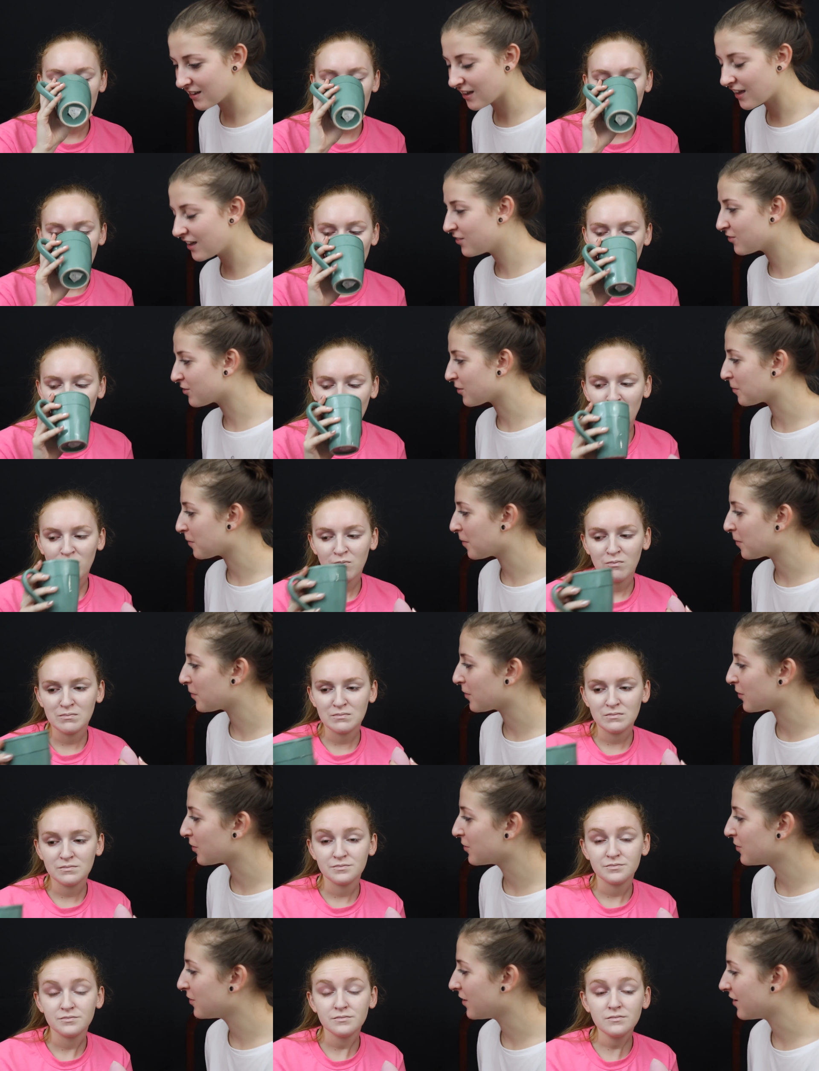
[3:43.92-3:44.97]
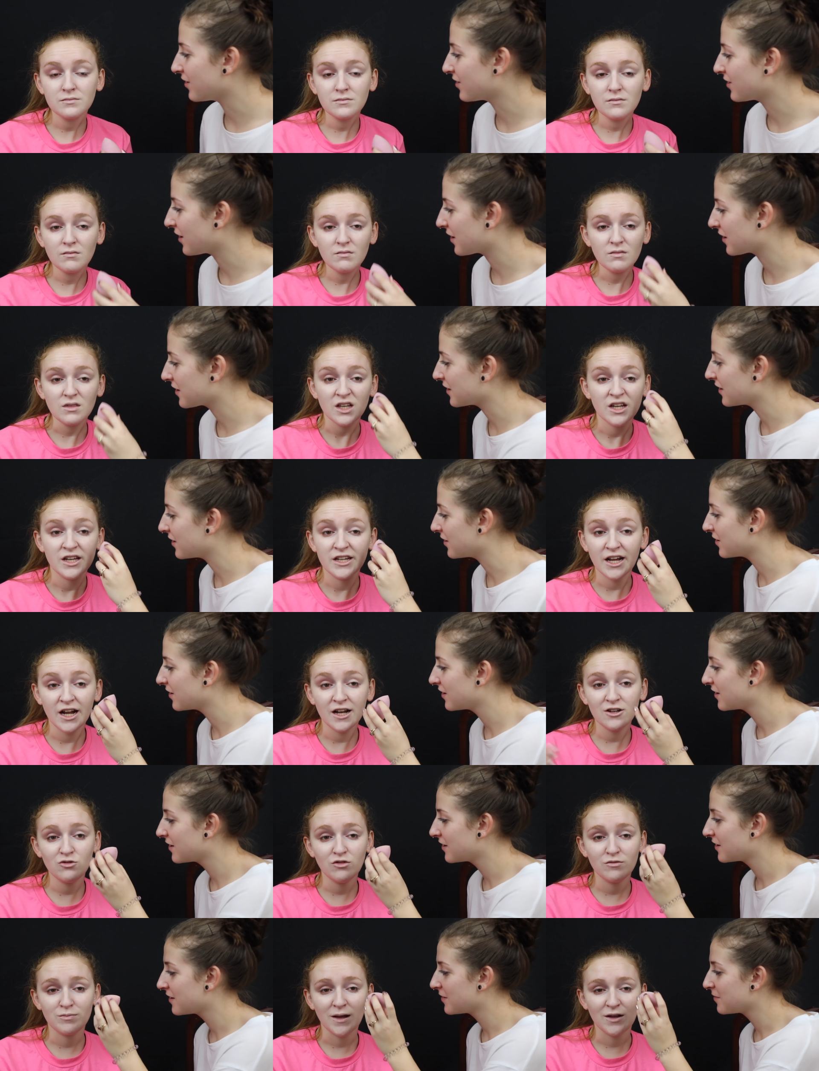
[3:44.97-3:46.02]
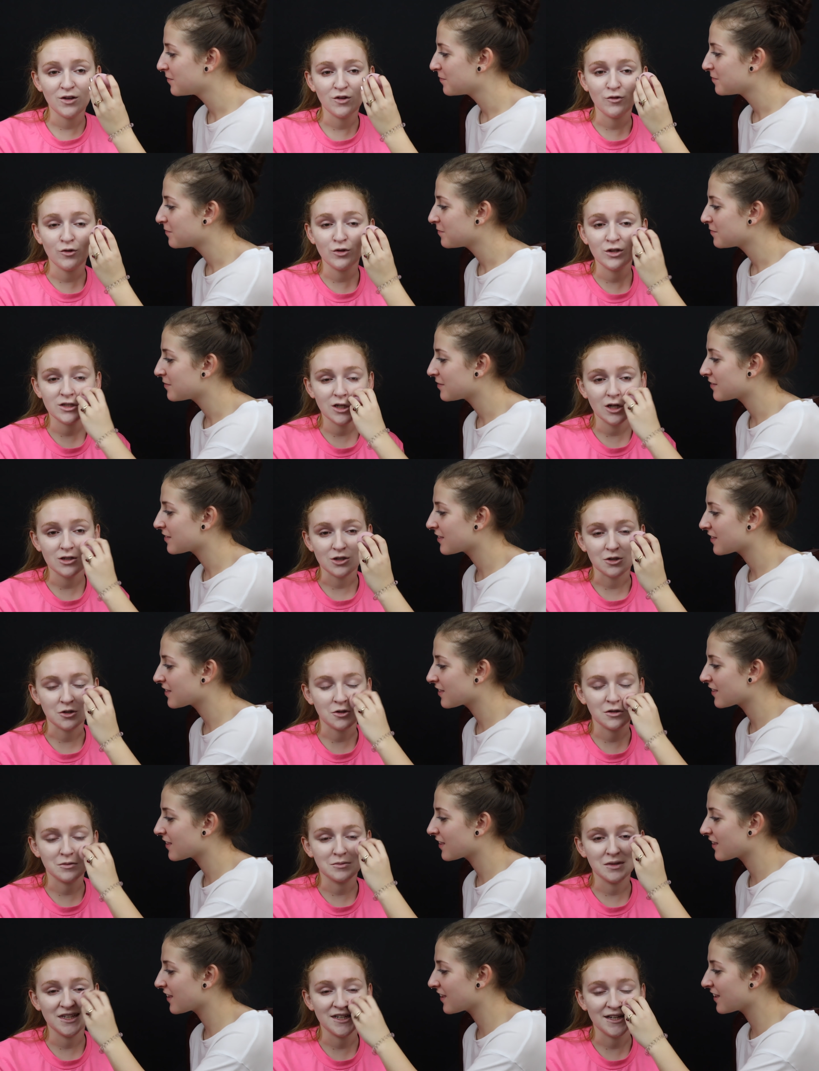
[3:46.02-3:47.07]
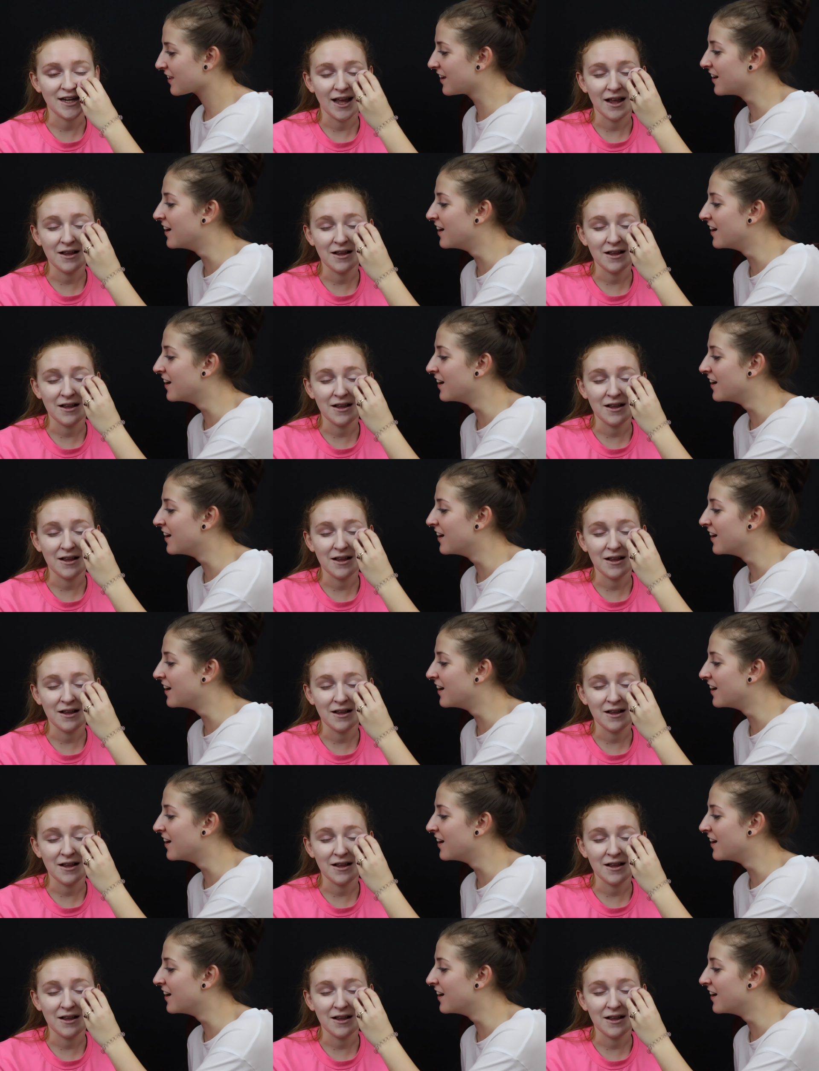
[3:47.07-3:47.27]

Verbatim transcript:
Speaker 1: I don't remember who I was talking to. It had to have been. You've only talked to her and me today.